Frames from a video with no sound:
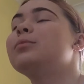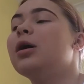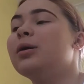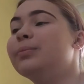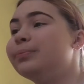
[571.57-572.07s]

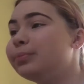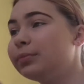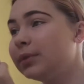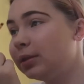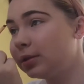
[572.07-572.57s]

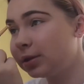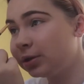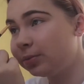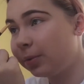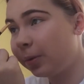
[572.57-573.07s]
because
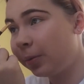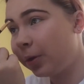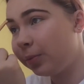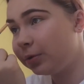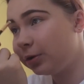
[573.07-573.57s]
my mum
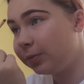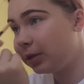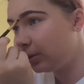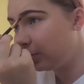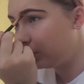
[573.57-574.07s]
opened them
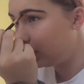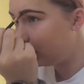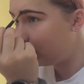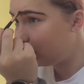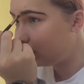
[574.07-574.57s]
this morning
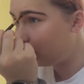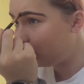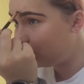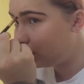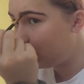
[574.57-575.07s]
and I
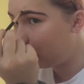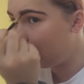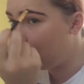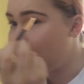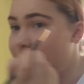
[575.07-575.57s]
thought I could
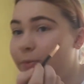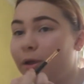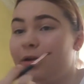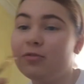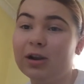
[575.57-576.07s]
hear them
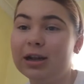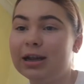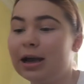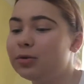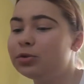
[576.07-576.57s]
like really
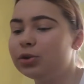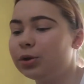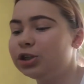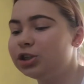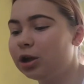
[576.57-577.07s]
loud, so I
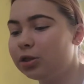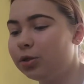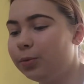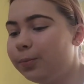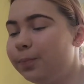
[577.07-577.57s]
shut
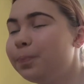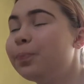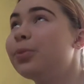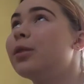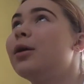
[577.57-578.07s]
them.
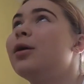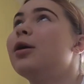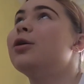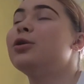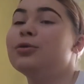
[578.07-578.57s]

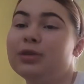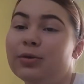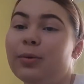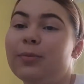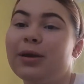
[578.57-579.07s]
You still
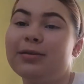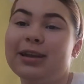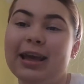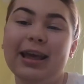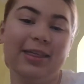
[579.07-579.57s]
might be able to
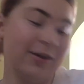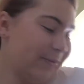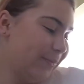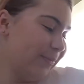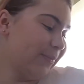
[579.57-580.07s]
hear
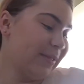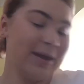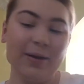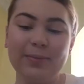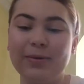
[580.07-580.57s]
them,
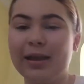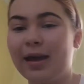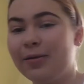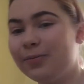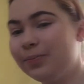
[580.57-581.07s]
but yeah.